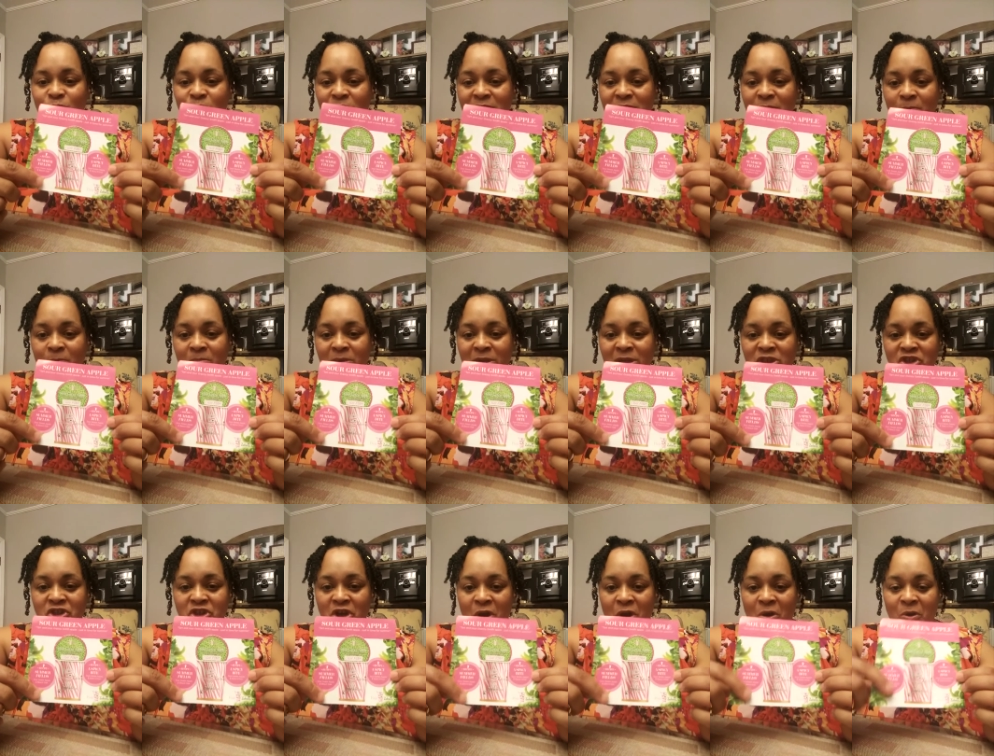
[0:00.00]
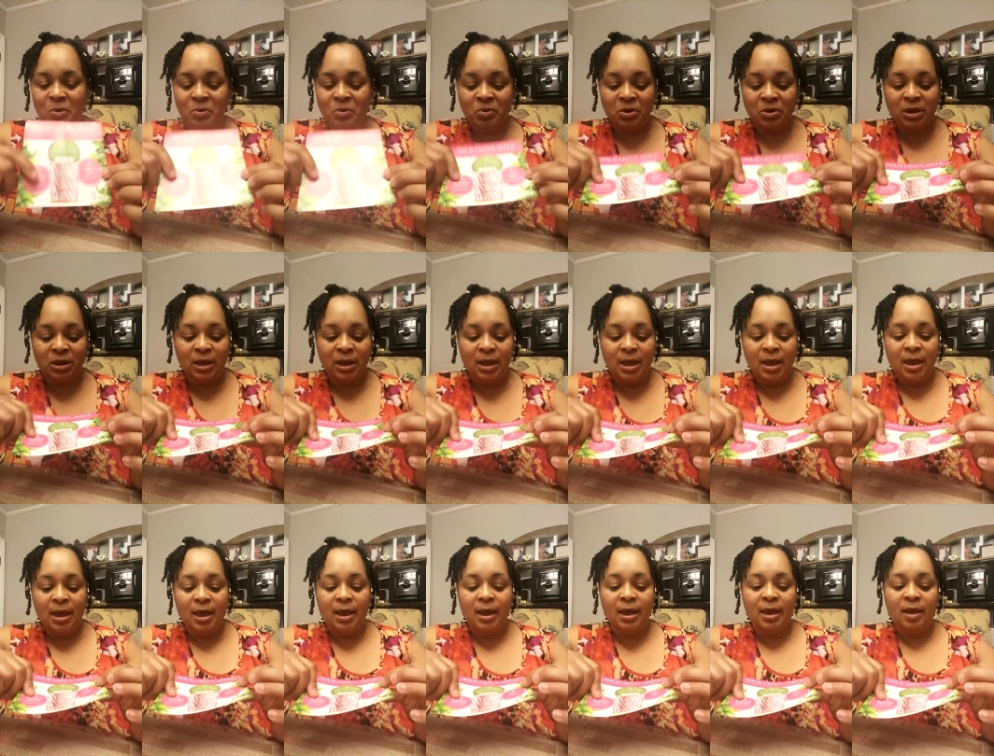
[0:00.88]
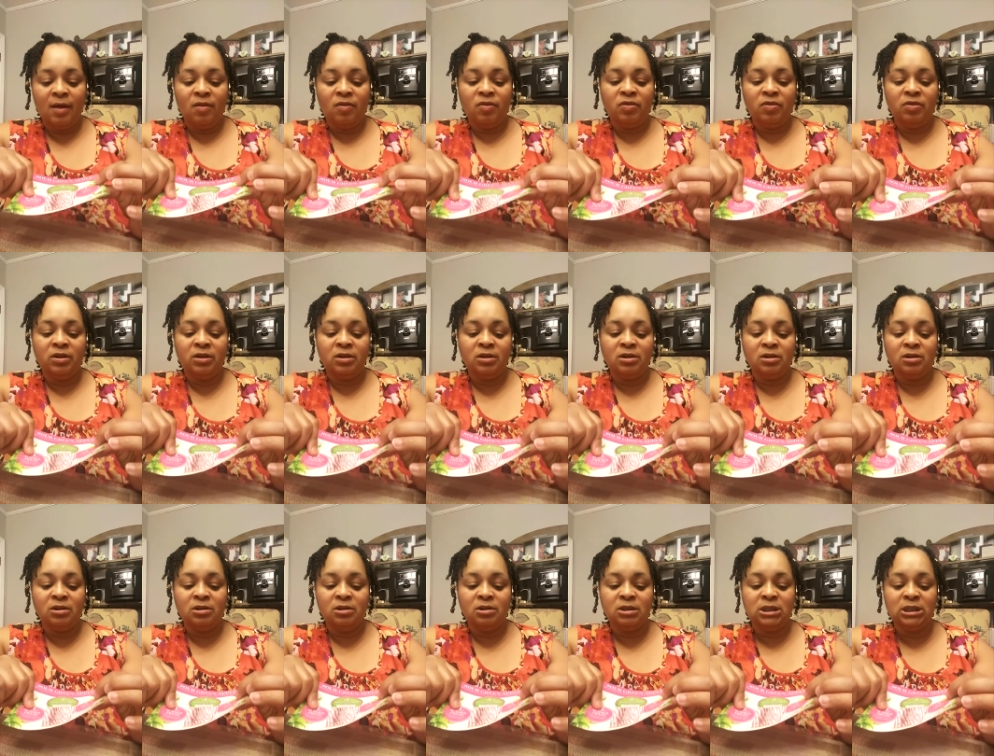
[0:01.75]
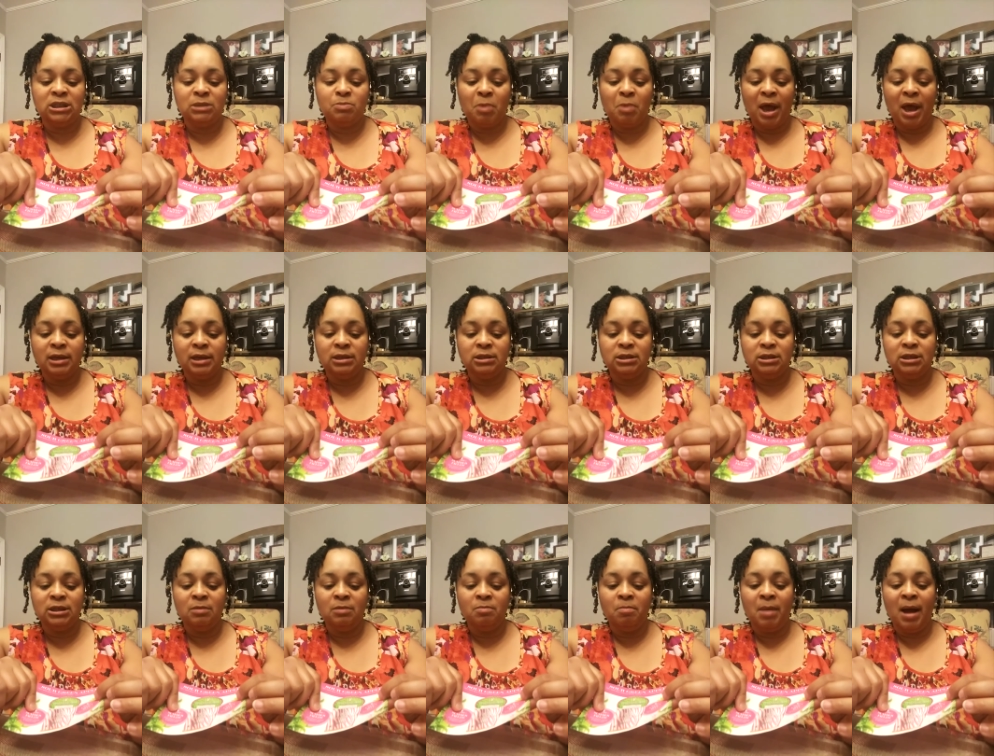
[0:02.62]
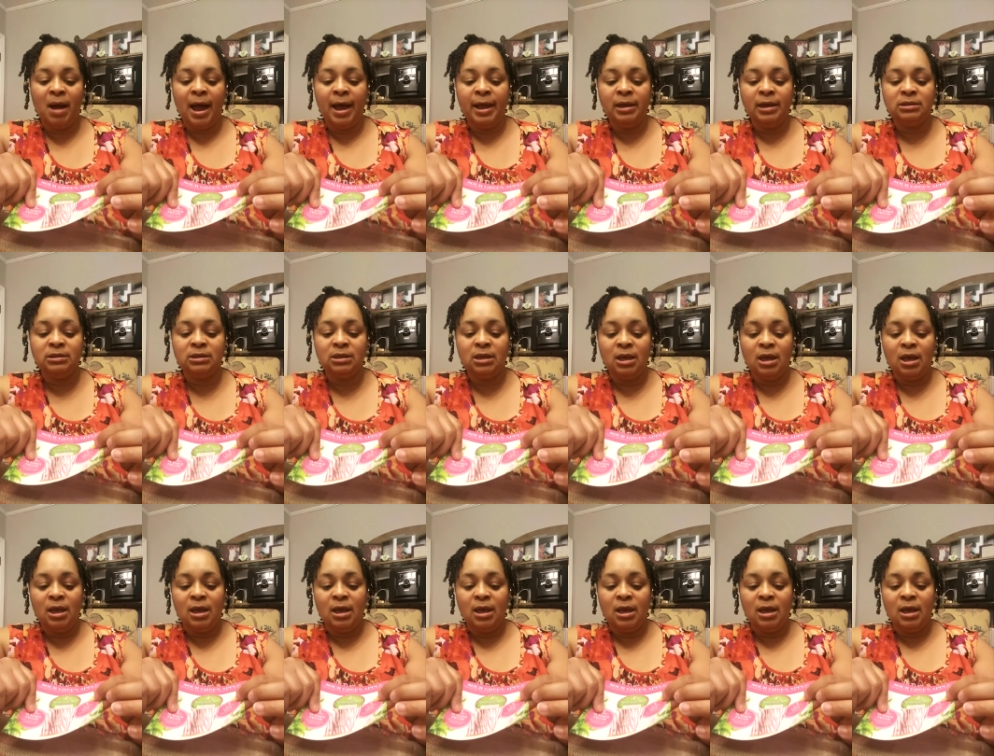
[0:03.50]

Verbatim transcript: with the beech oak. And the Spicy Bite